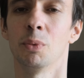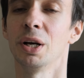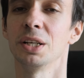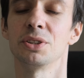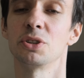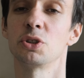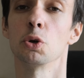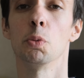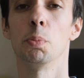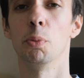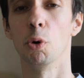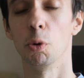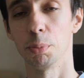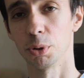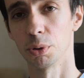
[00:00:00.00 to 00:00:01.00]
is it so
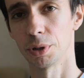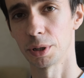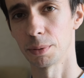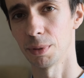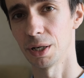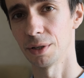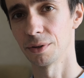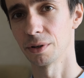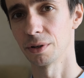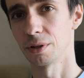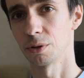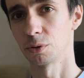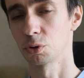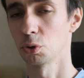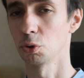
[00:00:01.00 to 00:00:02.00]
popular among
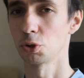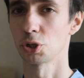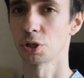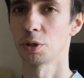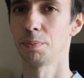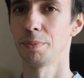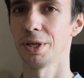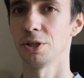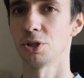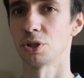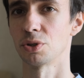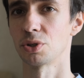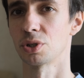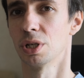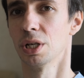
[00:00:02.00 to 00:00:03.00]
oncological
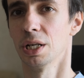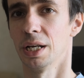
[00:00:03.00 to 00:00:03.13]
patients,